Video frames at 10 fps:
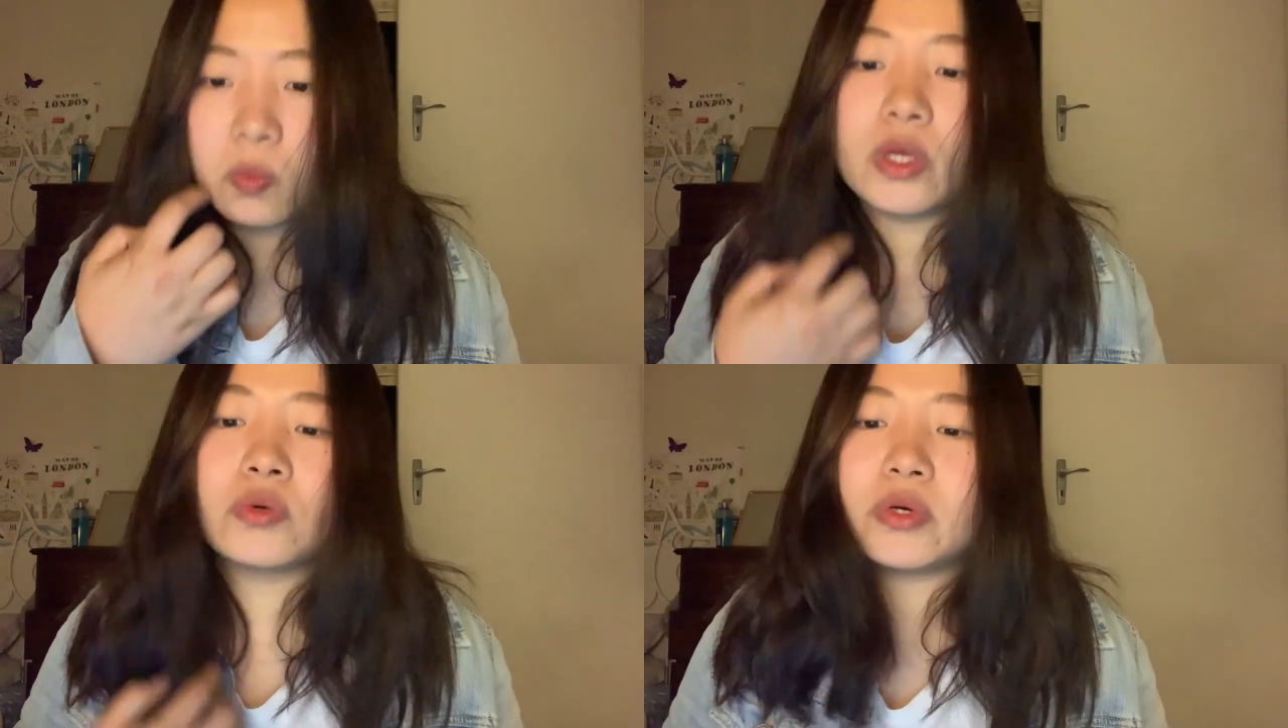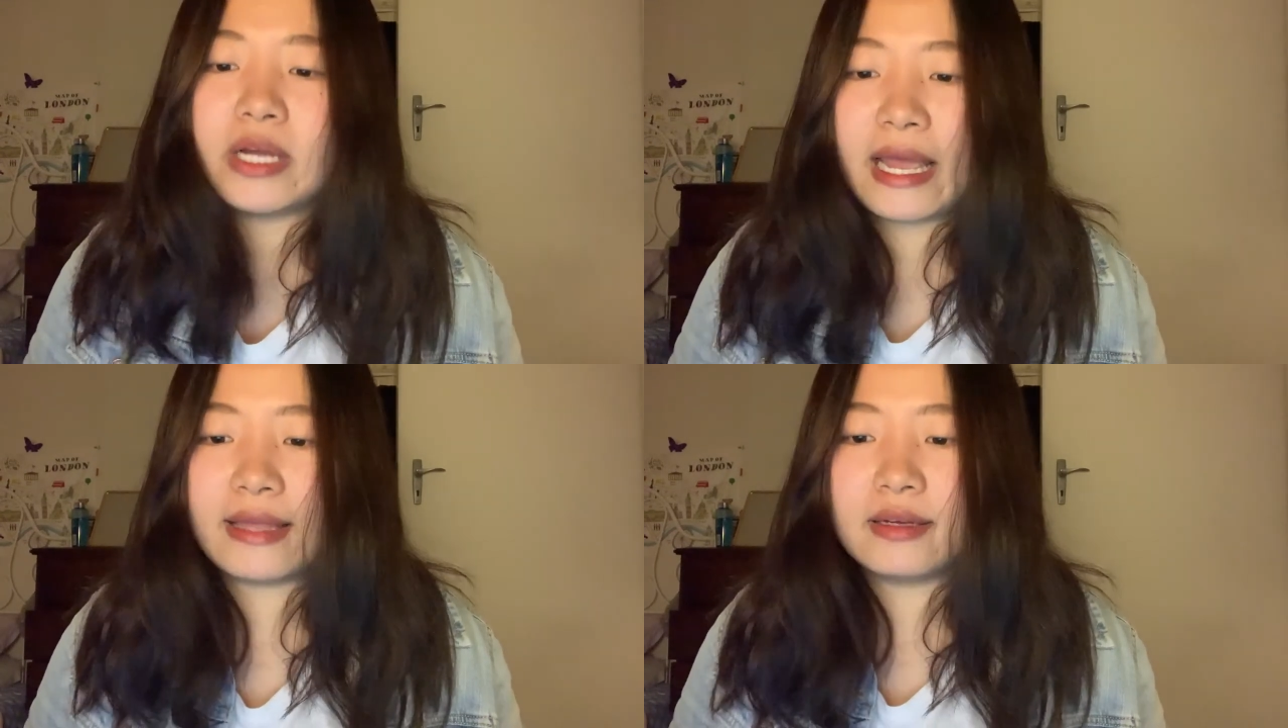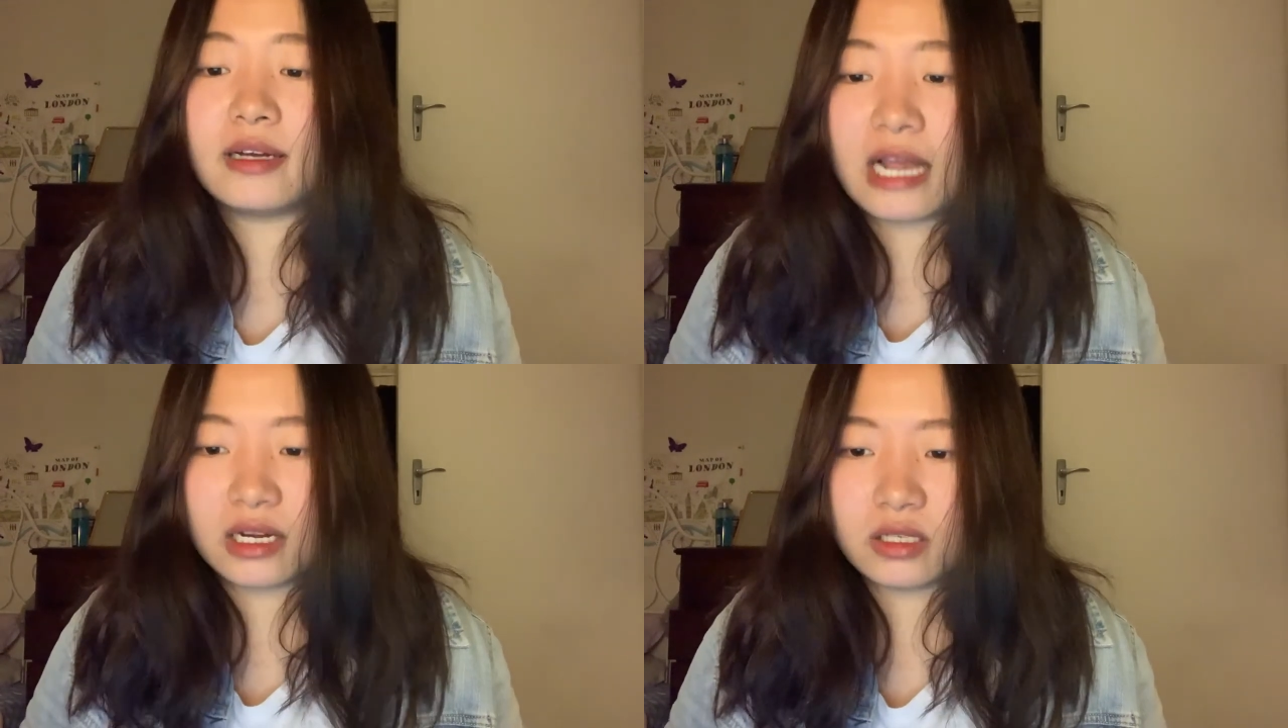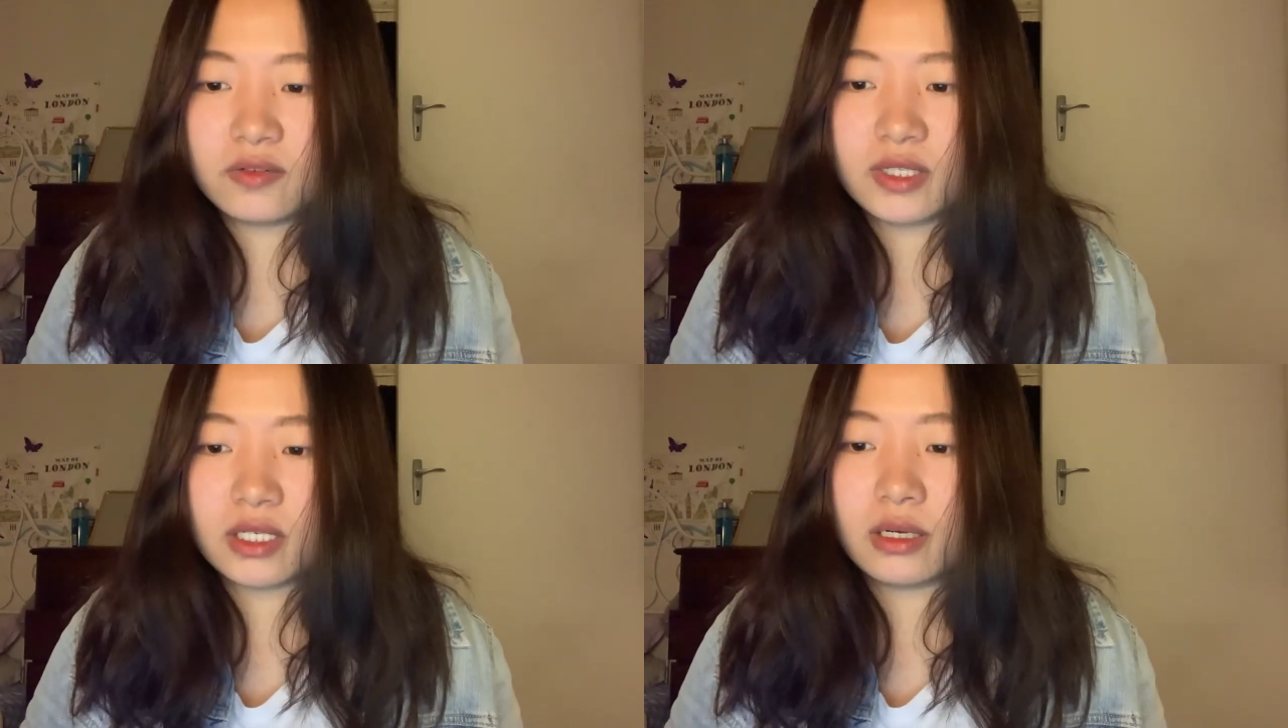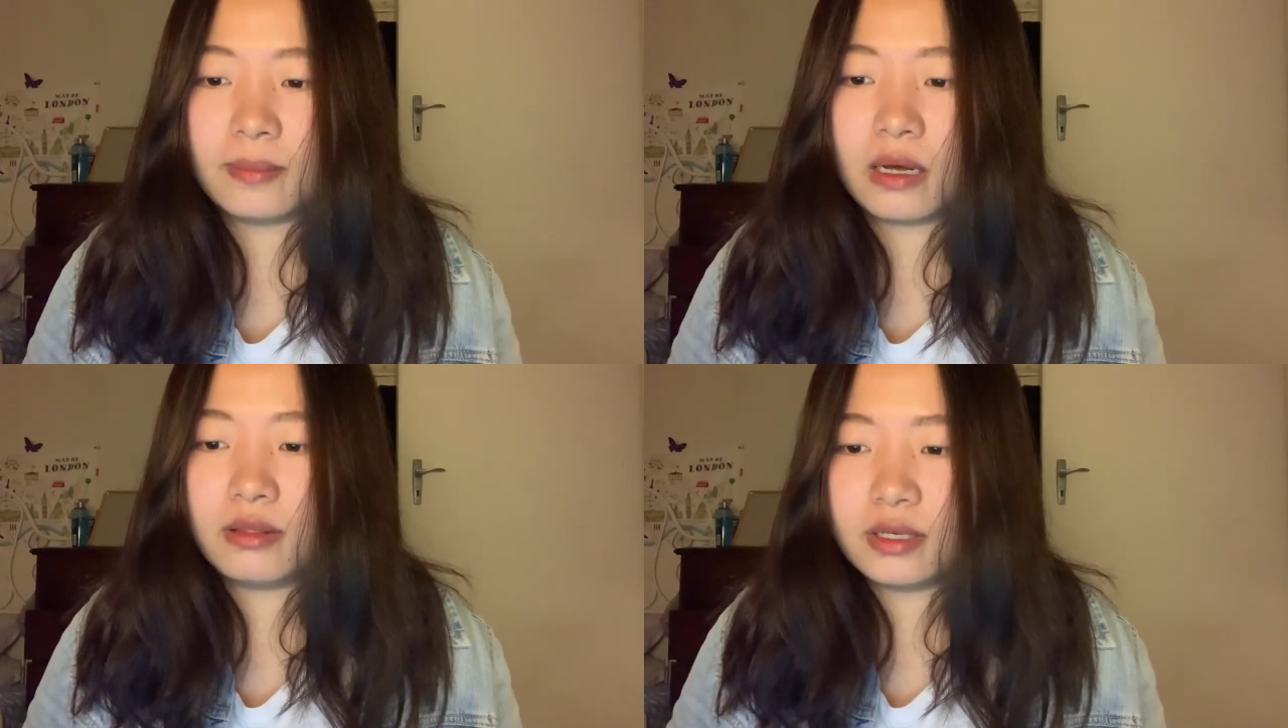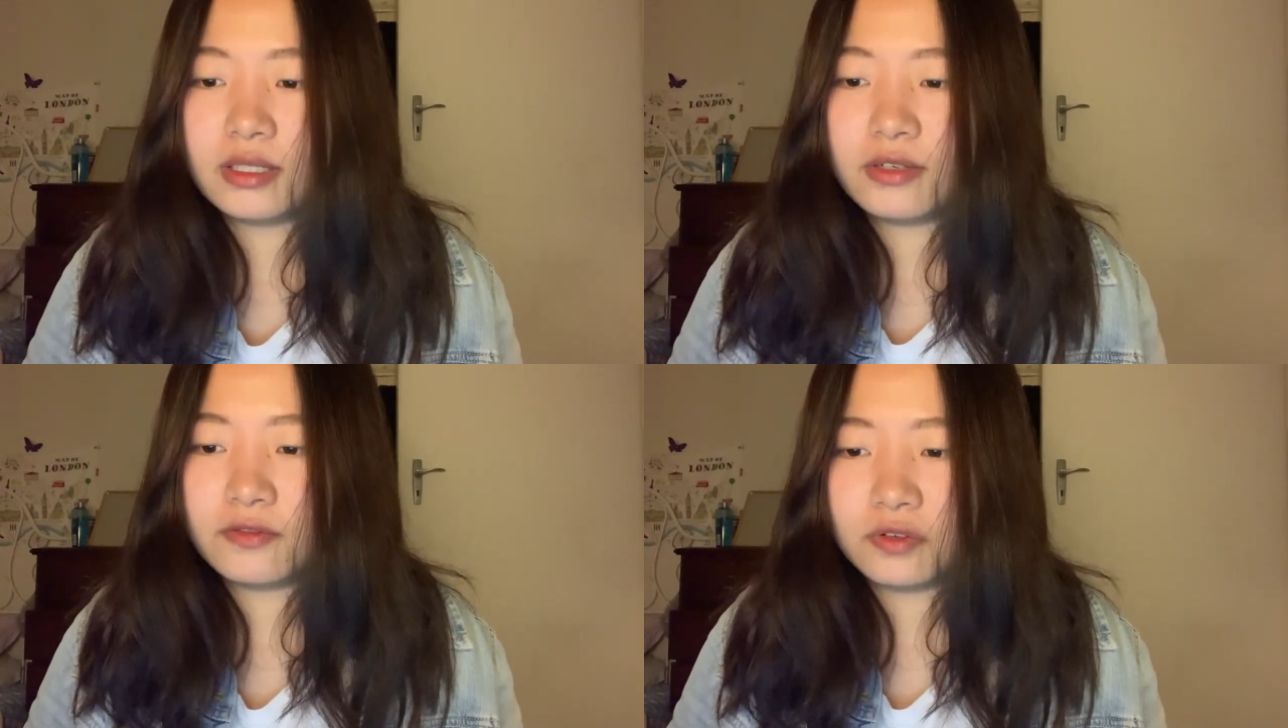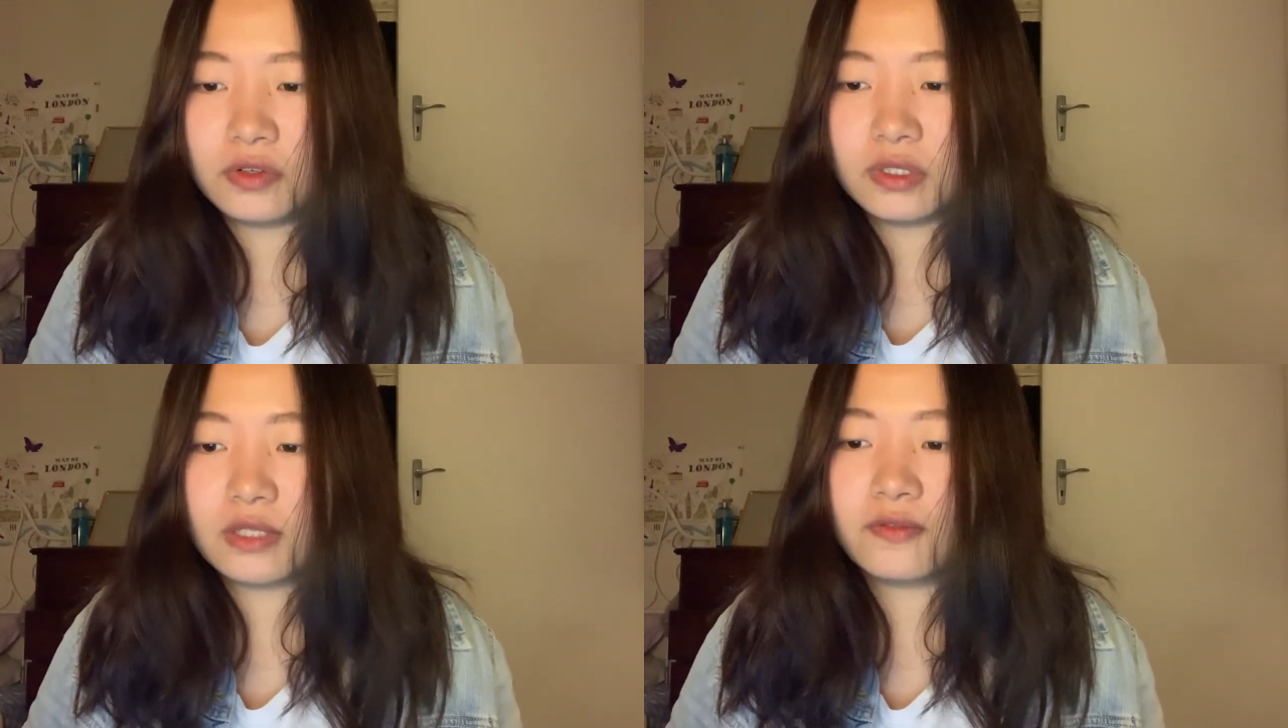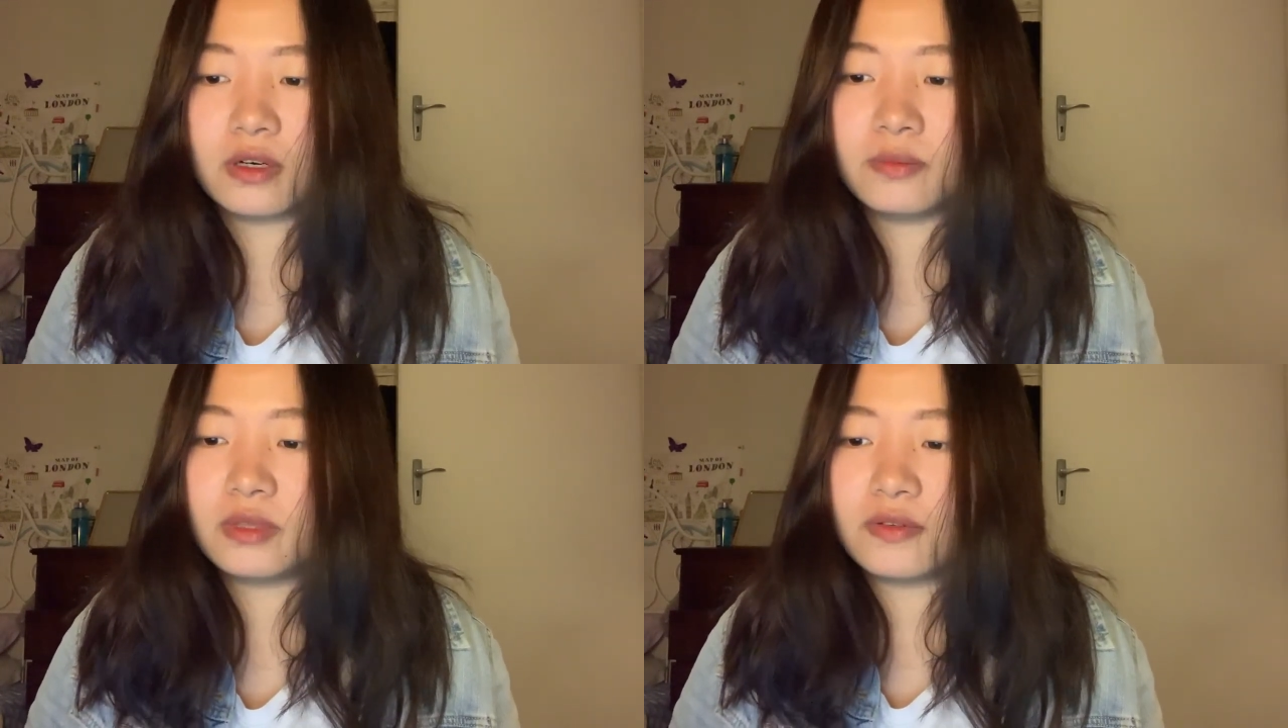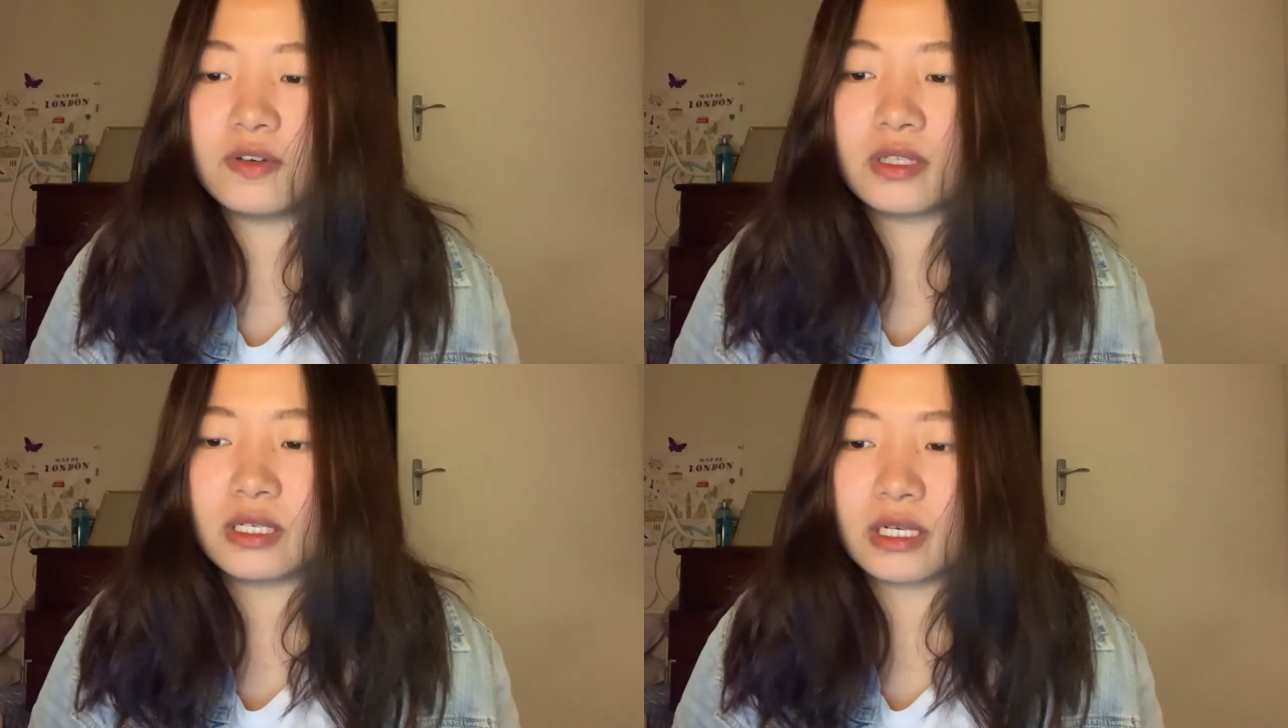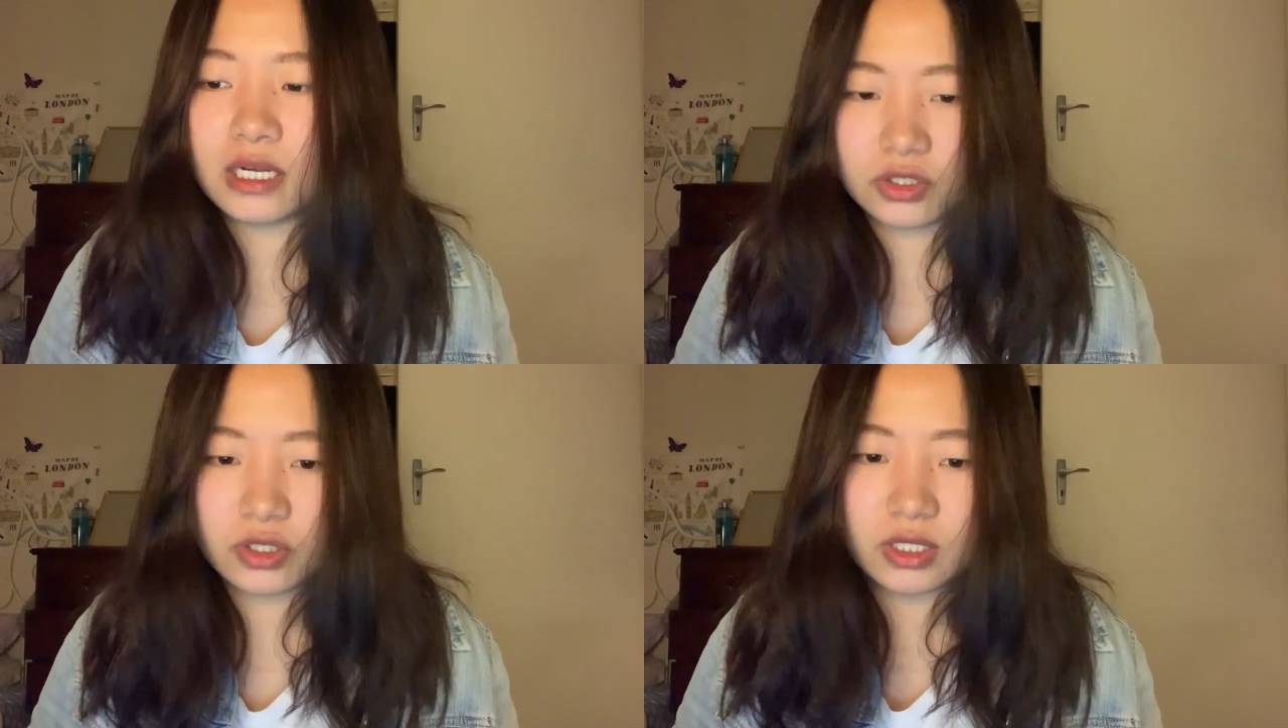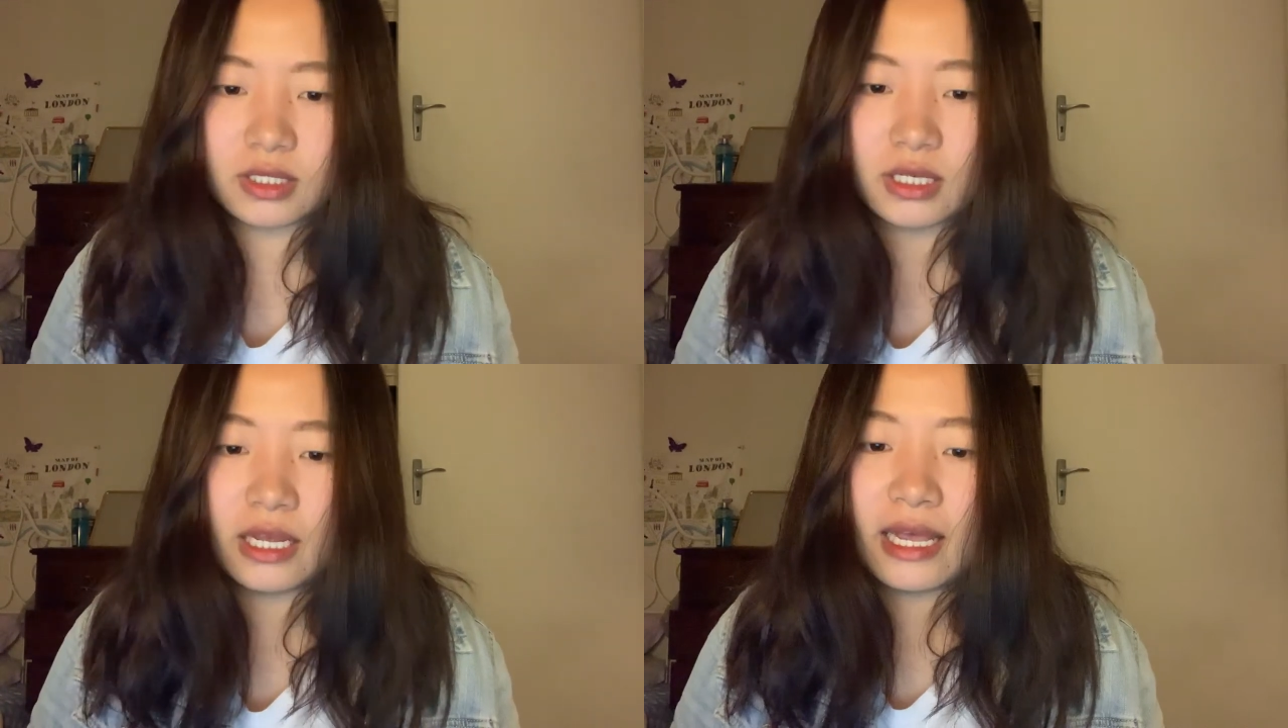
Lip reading: we create an activity about learning foods from different countries.